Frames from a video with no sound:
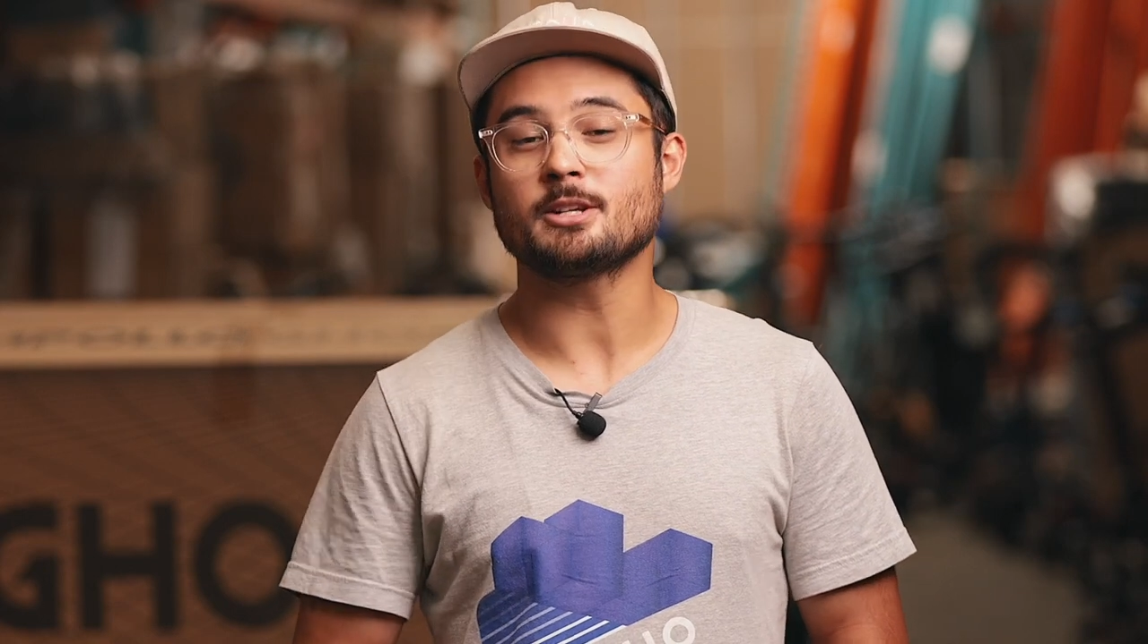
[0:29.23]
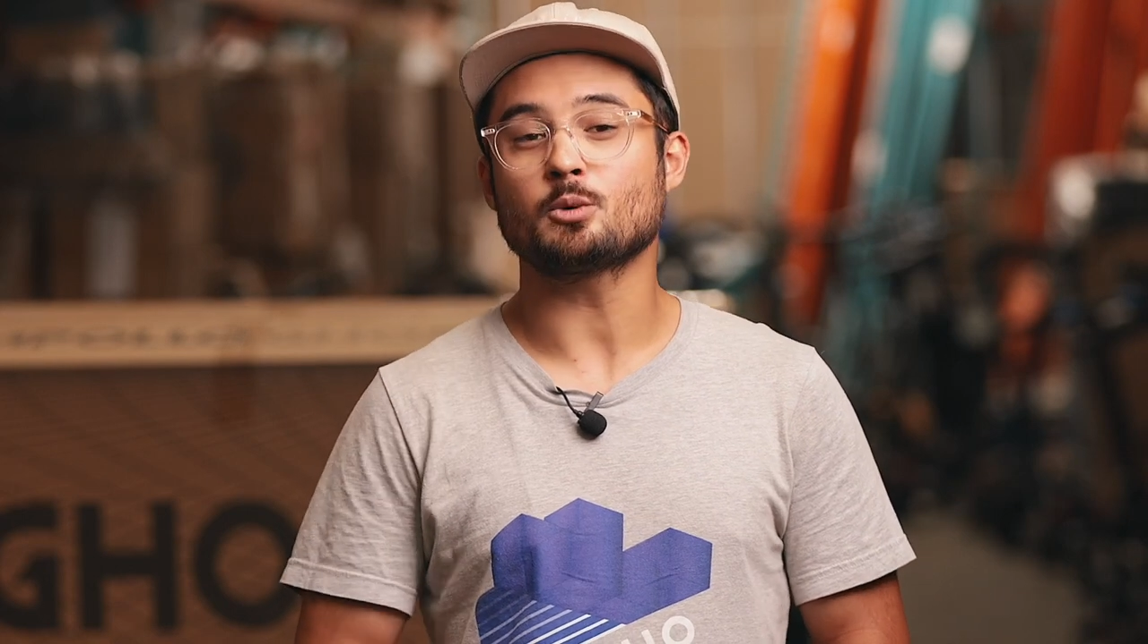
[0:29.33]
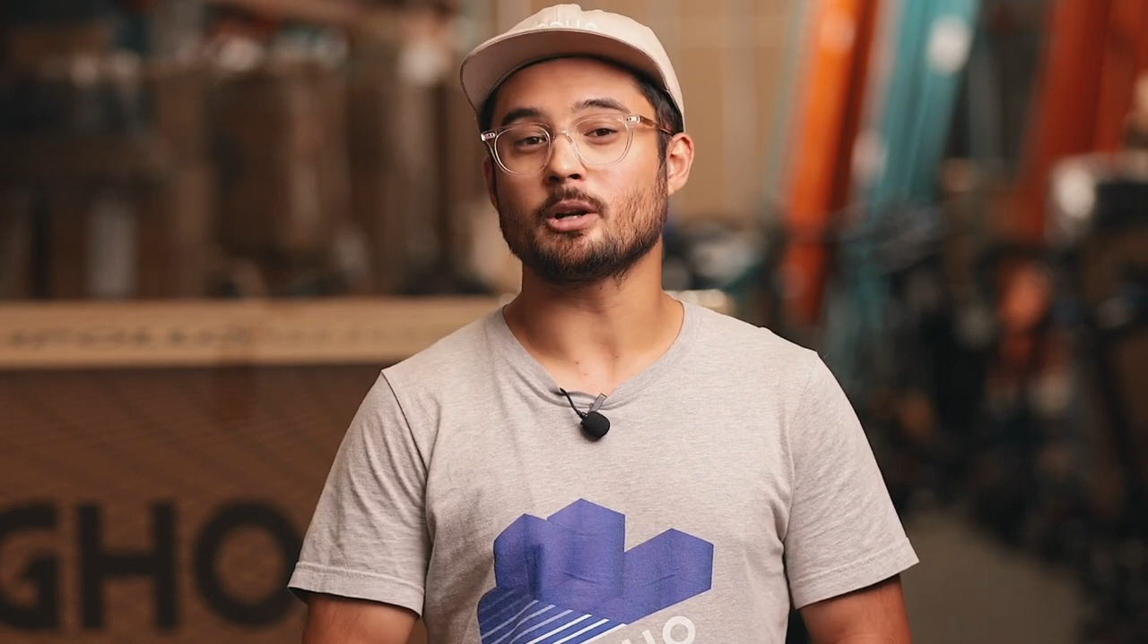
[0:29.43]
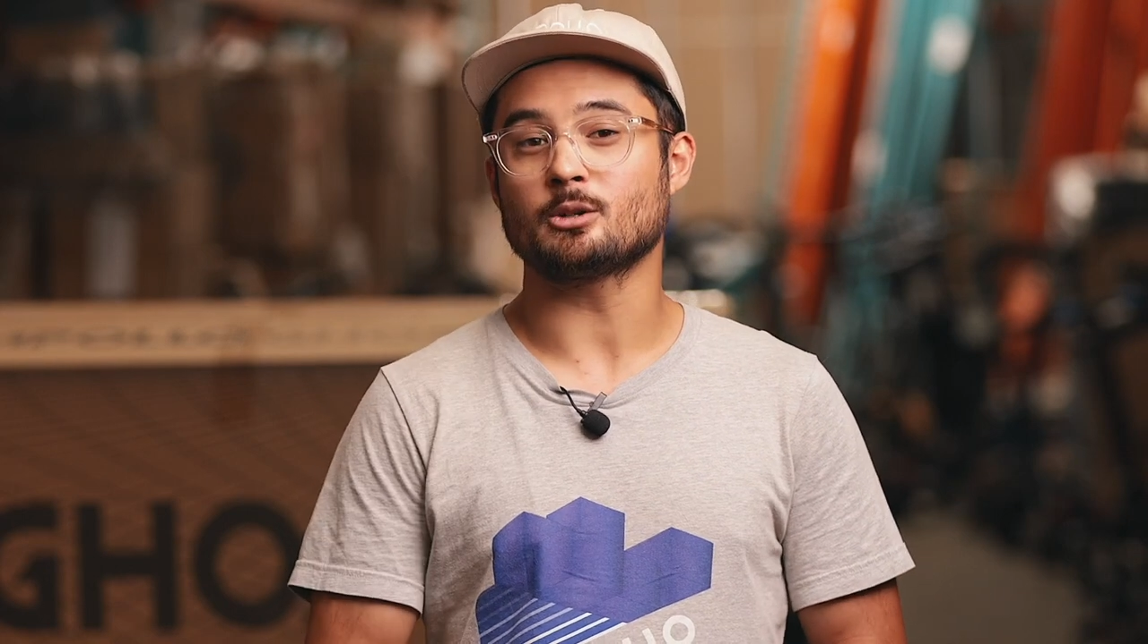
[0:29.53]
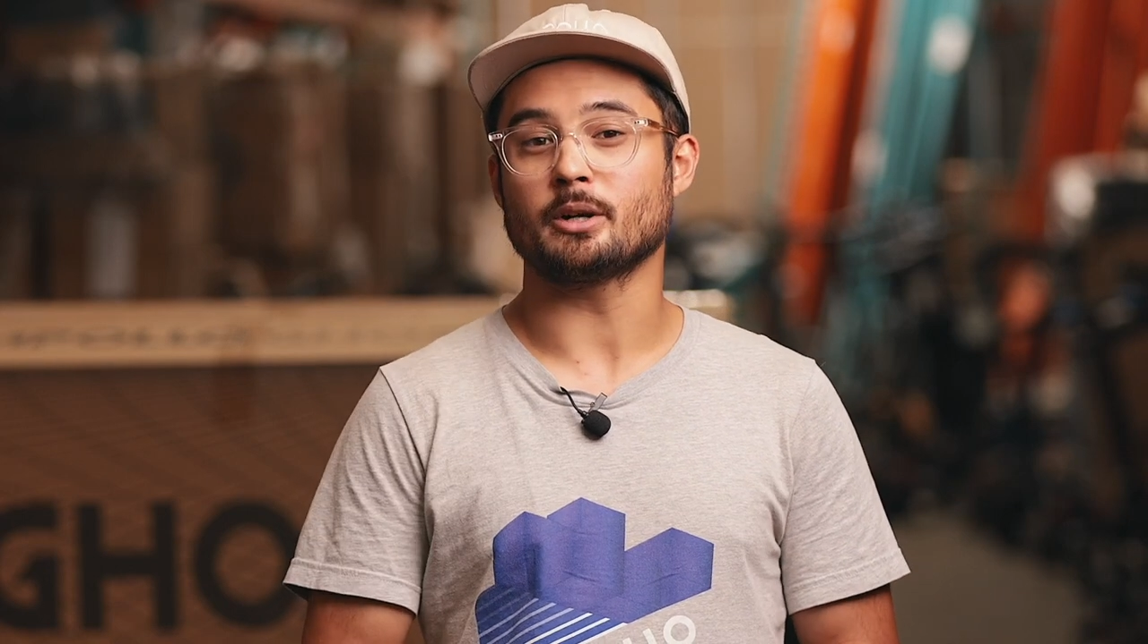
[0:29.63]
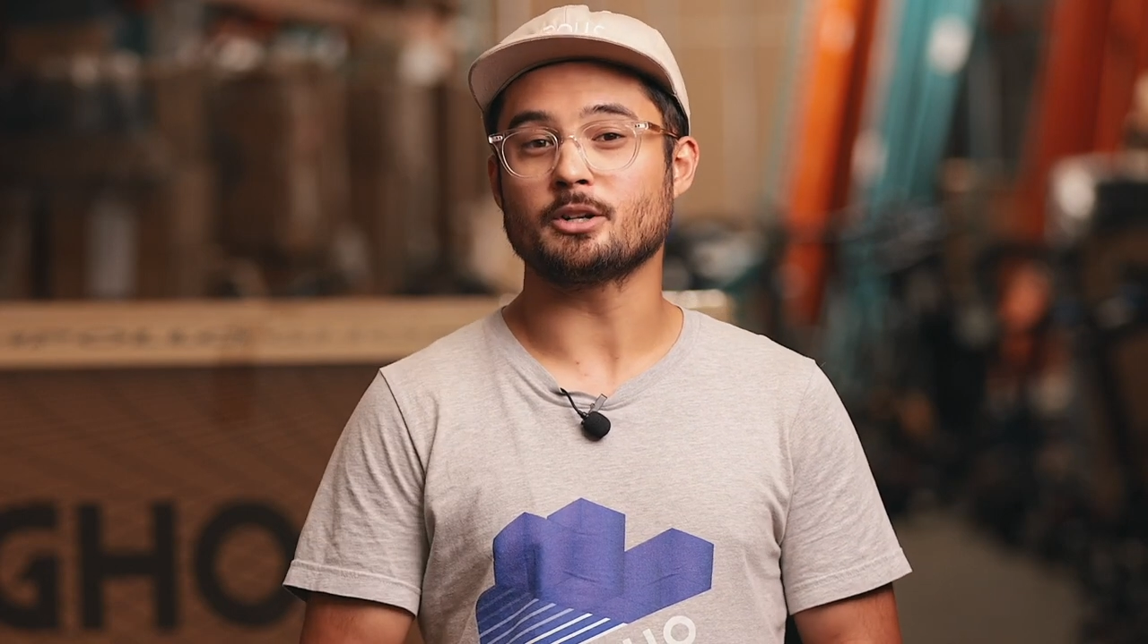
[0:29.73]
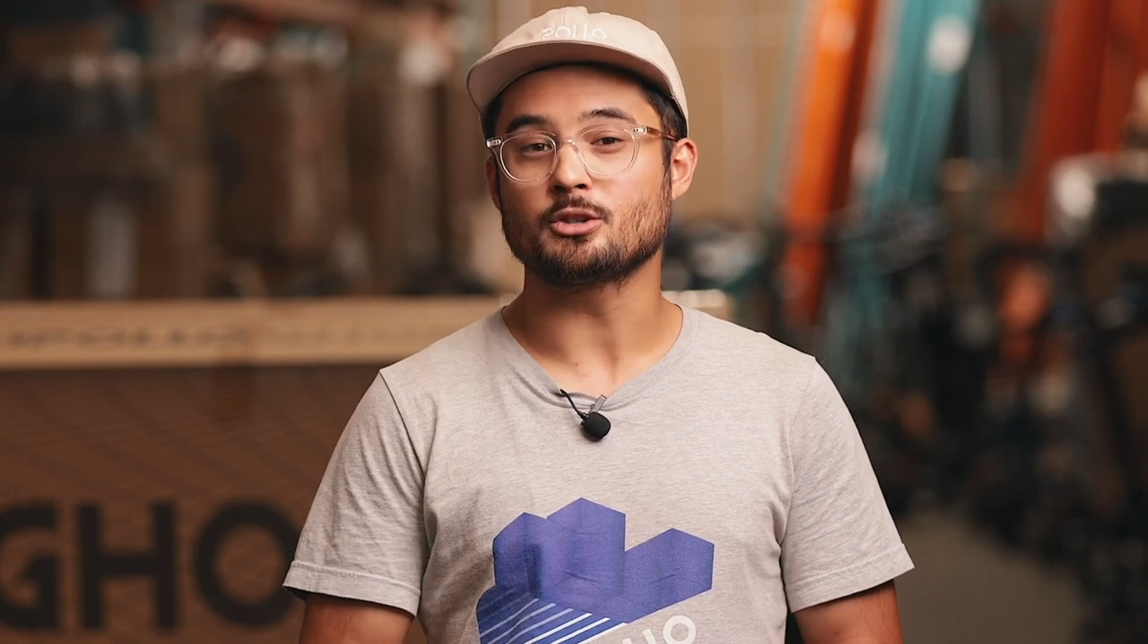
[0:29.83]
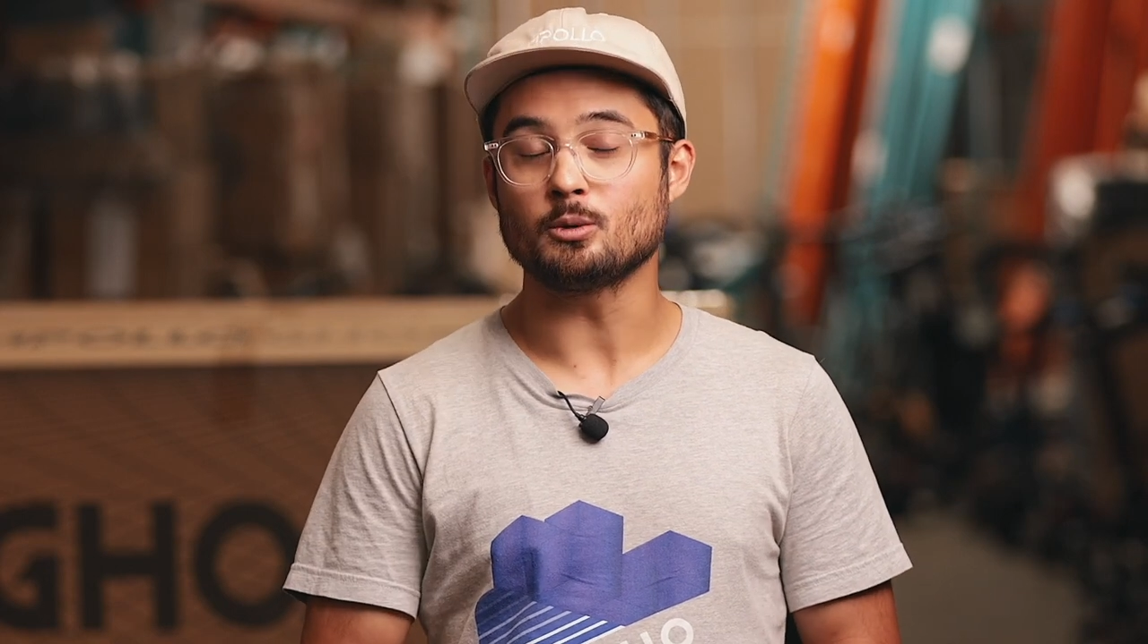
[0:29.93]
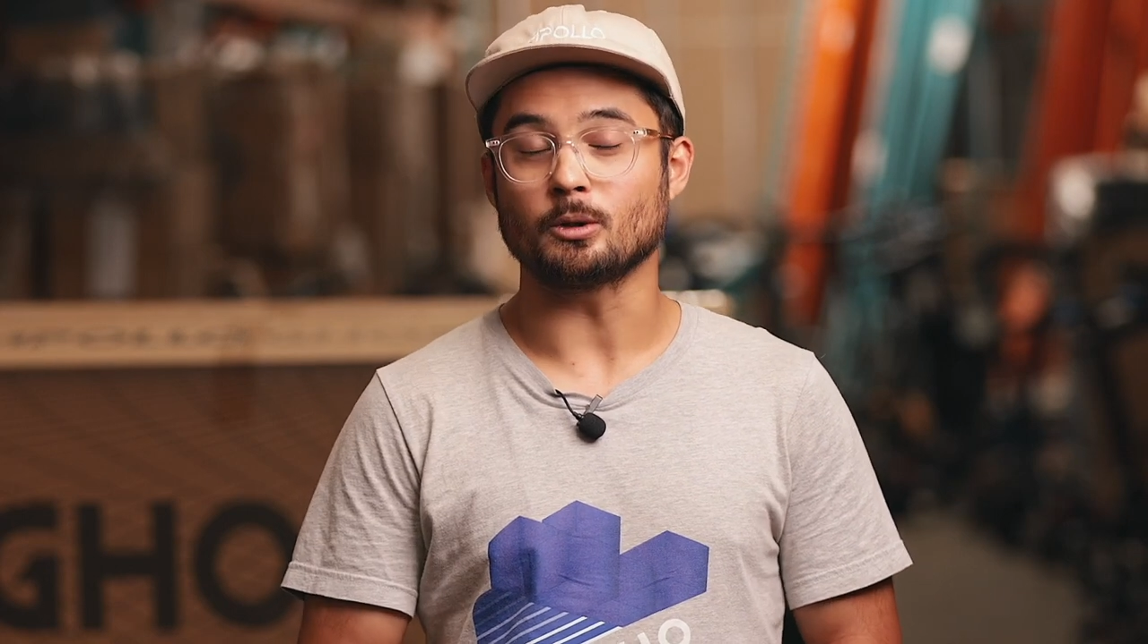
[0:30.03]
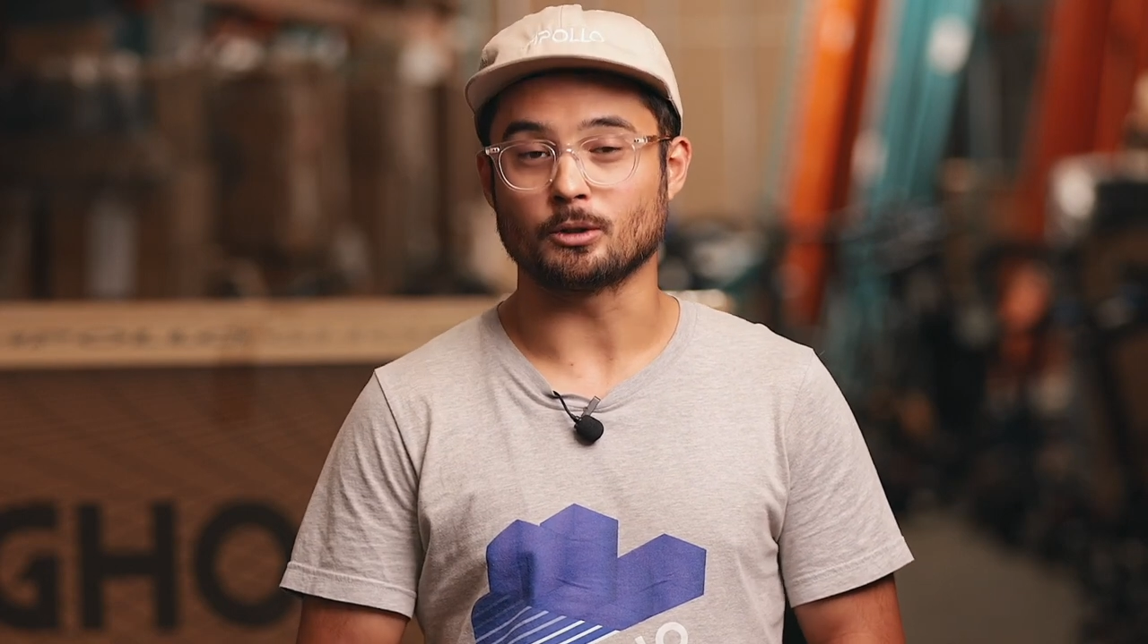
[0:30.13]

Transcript: 2022